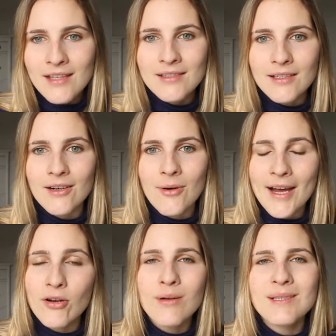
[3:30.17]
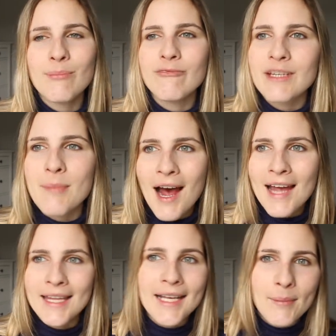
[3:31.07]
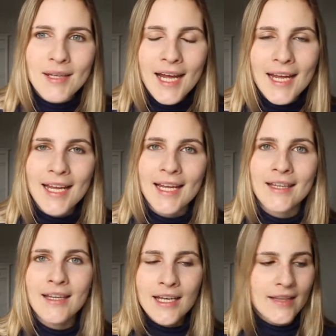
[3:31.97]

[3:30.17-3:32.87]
So I could always rebuy Lady Midnight in